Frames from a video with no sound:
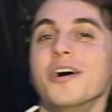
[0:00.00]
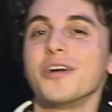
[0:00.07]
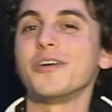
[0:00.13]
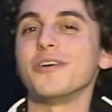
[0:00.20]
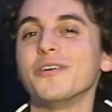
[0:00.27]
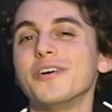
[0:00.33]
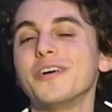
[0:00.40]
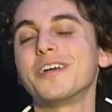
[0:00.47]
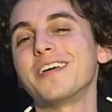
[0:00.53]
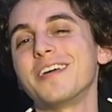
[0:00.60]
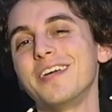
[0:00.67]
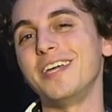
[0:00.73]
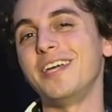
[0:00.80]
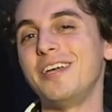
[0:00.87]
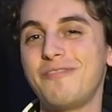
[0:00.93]
Good
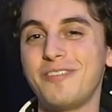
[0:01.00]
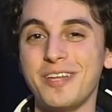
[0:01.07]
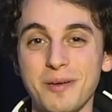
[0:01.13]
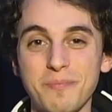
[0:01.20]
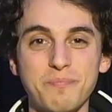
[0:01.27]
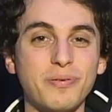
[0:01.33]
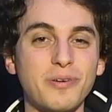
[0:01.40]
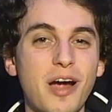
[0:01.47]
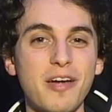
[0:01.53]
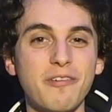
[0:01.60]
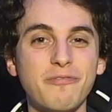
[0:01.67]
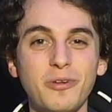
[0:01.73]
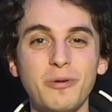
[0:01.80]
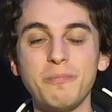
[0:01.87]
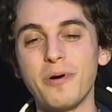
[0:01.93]
evening,
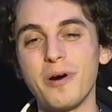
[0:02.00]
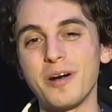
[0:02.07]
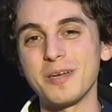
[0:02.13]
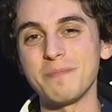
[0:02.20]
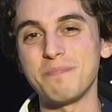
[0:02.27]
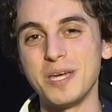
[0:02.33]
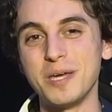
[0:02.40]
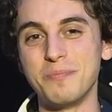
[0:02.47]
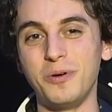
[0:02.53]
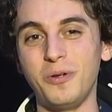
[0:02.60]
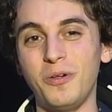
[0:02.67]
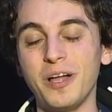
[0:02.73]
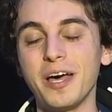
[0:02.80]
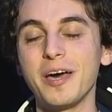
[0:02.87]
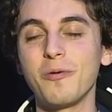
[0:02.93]
prideful party
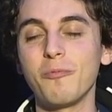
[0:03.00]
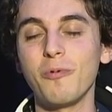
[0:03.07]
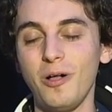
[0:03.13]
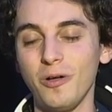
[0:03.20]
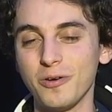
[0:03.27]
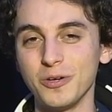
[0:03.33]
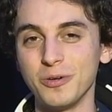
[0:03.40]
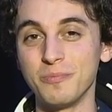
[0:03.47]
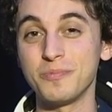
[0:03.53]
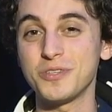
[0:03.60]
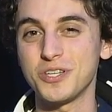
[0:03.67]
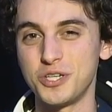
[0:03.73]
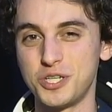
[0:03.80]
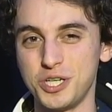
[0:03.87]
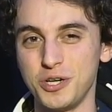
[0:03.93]
people, and welcome
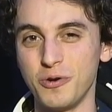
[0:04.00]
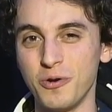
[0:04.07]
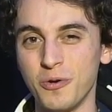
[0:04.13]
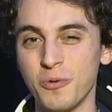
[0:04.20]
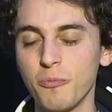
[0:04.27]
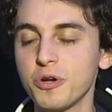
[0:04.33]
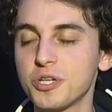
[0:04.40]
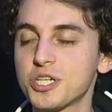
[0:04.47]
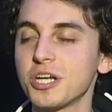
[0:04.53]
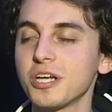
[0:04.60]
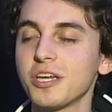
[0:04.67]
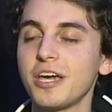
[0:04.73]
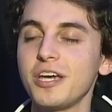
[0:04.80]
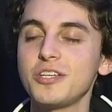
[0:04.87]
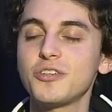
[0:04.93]
to June, which, in
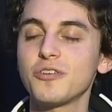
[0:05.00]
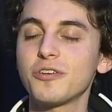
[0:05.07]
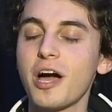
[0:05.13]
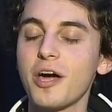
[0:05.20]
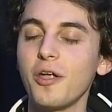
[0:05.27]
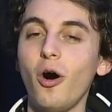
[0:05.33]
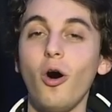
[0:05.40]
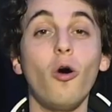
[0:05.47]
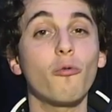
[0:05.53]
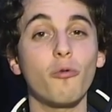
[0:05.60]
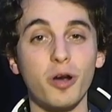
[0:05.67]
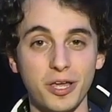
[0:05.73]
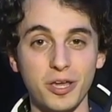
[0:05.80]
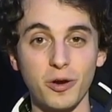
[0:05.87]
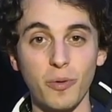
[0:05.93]
case you're not
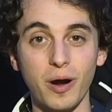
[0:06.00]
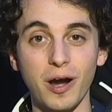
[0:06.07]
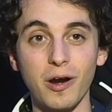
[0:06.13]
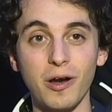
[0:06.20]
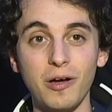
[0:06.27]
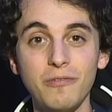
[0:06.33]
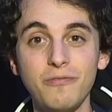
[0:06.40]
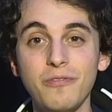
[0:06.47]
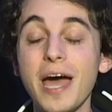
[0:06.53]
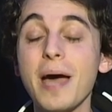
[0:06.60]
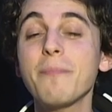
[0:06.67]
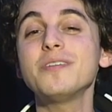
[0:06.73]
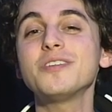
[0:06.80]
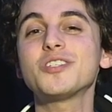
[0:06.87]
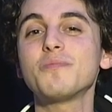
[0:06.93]
already aware of,
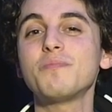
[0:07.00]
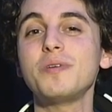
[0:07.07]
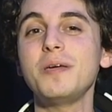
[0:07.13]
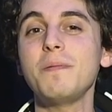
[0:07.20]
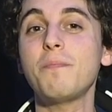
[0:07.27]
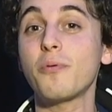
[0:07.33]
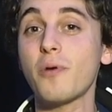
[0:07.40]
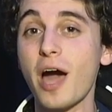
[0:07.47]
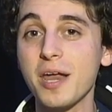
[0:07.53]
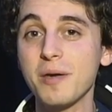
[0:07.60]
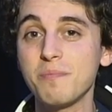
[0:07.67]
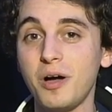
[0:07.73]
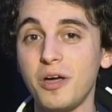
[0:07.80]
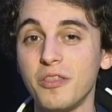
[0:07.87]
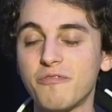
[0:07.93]
happens to be Pride
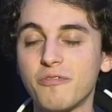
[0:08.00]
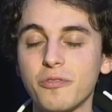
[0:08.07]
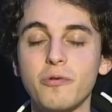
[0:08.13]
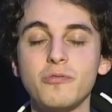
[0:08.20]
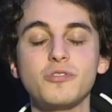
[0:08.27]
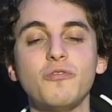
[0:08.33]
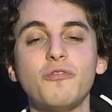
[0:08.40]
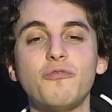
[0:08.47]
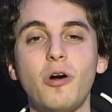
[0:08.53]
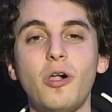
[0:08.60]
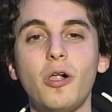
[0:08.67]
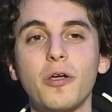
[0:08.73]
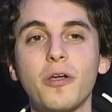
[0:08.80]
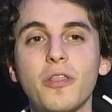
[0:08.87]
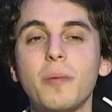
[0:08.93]
Month for those who fall
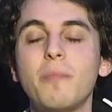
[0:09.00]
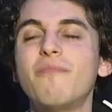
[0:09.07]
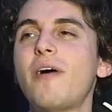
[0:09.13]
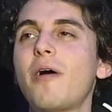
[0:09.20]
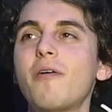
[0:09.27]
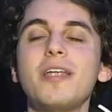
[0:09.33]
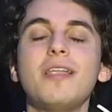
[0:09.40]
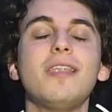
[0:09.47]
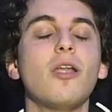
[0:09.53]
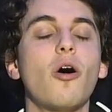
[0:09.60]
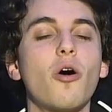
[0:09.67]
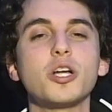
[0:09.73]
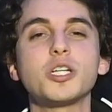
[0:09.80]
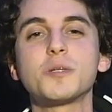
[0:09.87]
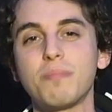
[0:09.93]
under the very
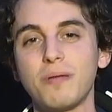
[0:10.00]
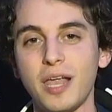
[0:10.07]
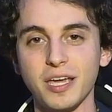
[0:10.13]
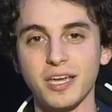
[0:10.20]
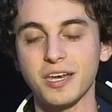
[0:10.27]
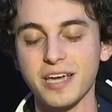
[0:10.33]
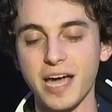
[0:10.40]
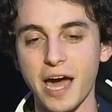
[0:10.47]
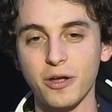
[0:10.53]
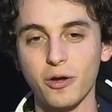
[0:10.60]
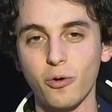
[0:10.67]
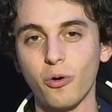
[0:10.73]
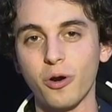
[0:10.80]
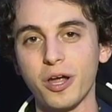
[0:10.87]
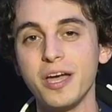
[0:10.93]
large blanket
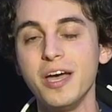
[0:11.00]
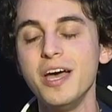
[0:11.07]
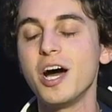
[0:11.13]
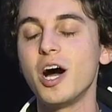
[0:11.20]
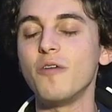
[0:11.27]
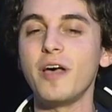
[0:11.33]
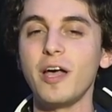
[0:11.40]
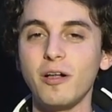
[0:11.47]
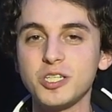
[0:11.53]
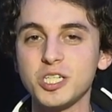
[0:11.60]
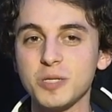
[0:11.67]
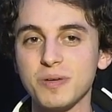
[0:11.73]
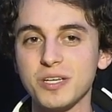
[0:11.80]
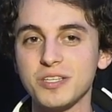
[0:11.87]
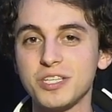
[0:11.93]
category of L G
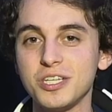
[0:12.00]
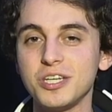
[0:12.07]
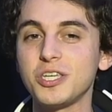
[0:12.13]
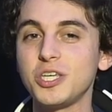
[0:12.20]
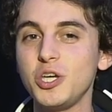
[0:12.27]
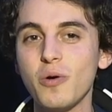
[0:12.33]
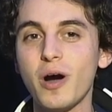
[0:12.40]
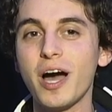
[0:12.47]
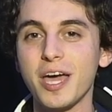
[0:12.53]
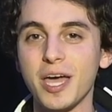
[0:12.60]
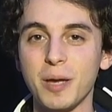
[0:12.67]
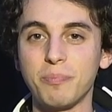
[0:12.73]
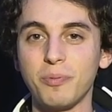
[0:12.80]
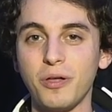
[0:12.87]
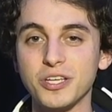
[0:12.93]
B T Q I A
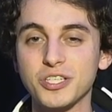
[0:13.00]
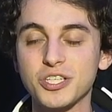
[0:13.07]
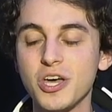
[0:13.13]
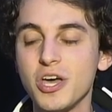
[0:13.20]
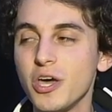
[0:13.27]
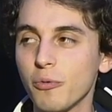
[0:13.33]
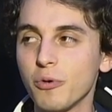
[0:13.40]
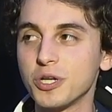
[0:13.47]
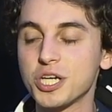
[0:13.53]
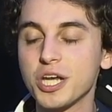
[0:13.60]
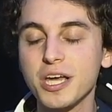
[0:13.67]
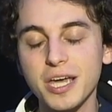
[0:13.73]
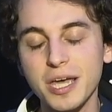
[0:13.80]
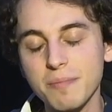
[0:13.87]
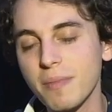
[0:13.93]
plus, which,
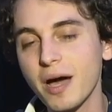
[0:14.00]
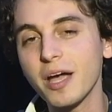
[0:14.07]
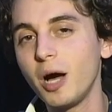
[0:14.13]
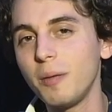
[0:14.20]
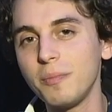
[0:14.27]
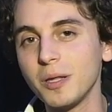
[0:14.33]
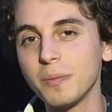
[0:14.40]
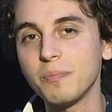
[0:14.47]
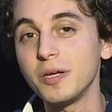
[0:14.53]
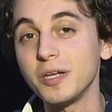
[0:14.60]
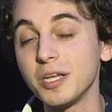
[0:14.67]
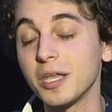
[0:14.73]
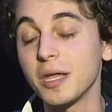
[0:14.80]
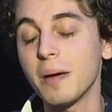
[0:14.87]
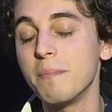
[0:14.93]
in my humble
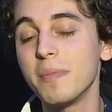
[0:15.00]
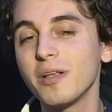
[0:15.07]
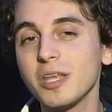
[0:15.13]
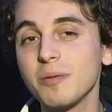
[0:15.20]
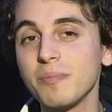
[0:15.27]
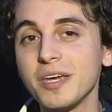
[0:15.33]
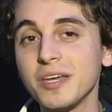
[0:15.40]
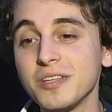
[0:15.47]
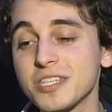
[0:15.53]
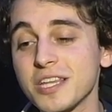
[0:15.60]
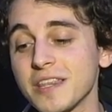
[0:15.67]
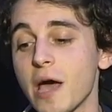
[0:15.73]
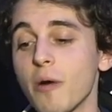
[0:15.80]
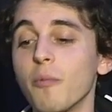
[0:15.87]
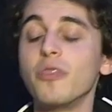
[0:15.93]
opinion, merely means
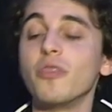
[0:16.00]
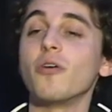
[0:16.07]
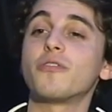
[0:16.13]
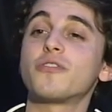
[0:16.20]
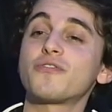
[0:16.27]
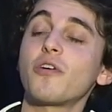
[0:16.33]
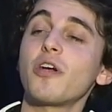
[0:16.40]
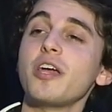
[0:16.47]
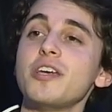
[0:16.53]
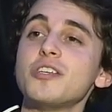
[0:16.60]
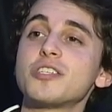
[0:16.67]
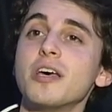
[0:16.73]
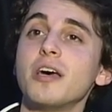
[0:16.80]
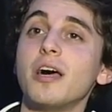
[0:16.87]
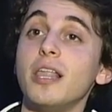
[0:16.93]
that when the
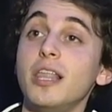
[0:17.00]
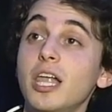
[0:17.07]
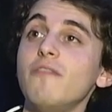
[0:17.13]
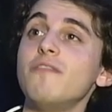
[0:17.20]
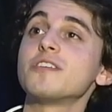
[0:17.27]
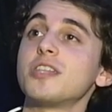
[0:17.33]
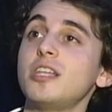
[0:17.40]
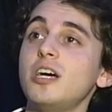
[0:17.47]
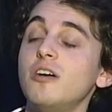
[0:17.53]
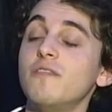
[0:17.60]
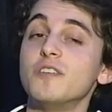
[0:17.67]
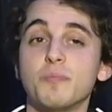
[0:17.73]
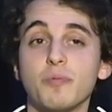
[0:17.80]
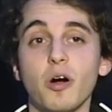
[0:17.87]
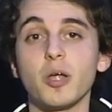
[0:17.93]
phrase love is love
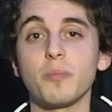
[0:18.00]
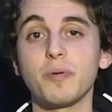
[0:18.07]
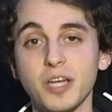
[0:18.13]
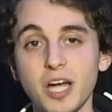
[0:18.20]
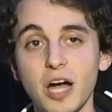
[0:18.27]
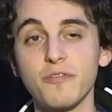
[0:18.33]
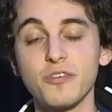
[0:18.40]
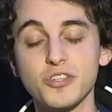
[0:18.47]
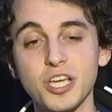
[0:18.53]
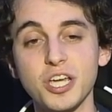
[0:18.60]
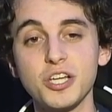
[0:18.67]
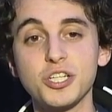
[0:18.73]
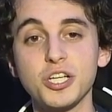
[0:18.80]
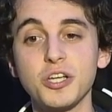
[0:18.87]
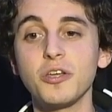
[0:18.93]
is brought up in
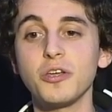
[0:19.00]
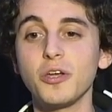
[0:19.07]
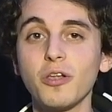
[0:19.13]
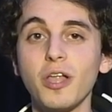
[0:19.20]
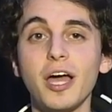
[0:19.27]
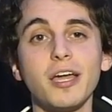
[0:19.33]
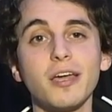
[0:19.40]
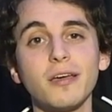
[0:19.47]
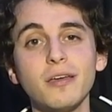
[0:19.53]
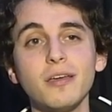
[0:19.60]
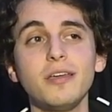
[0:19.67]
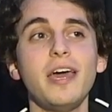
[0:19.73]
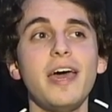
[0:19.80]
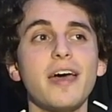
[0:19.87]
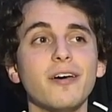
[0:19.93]
conversation, you're like,
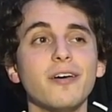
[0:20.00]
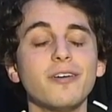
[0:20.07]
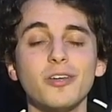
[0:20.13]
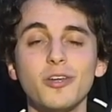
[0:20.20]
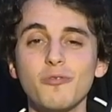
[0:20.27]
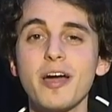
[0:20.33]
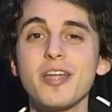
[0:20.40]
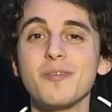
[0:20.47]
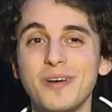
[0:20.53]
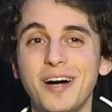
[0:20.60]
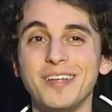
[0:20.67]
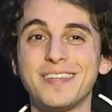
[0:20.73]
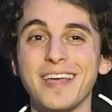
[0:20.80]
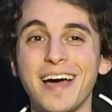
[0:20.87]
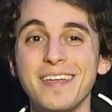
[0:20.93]
yeah, you're right
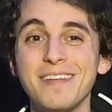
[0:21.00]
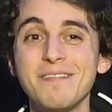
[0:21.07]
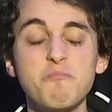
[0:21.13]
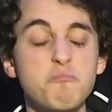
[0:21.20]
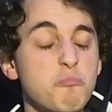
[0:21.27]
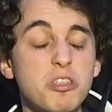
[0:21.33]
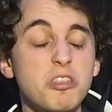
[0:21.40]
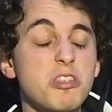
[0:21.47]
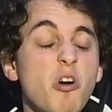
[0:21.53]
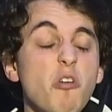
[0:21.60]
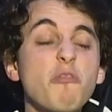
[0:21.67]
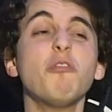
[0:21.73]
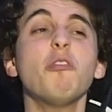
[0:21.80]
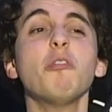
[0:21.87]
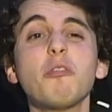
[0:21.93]
about that, with no
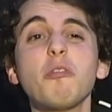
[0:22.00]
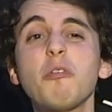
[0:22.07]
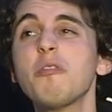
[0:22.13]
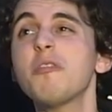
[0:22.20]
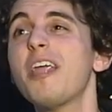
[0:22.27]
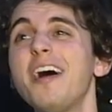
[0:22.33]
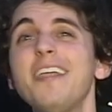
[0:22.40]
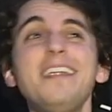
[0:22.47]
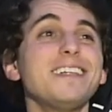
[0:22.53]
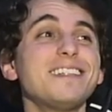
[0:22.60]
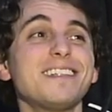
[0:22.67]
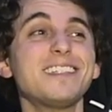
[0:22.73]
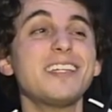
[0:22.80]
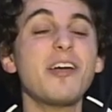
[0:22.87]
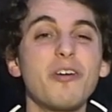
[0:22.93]
further
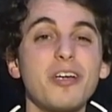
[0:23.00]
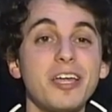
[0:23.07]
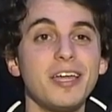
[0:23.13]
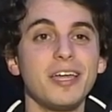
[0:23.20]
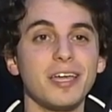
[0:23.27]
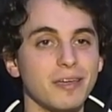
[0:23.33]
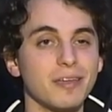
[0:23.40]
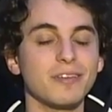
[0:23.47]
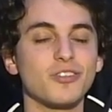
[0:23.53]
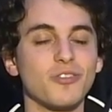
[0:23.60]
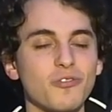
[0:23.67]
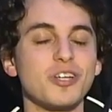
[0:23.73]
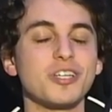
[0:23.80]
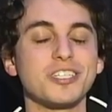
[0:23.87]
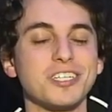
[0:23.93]
unnecessary
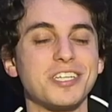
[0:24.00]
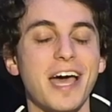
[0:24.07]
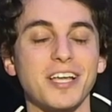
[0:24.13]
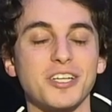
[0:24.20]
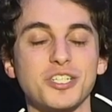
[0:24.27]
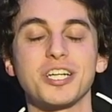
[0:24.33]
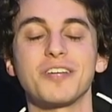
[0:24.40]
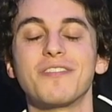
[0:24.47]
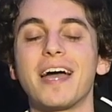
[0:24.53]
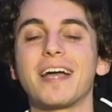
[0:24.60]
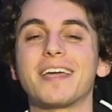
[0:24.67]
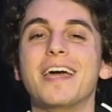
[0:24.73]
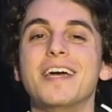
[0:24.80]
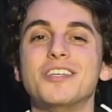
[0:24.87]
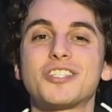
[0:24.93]
strings attached in that
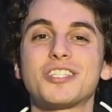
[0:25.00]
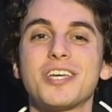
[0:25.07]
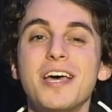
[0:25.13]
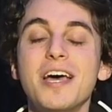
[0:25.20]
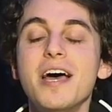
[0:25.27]
case.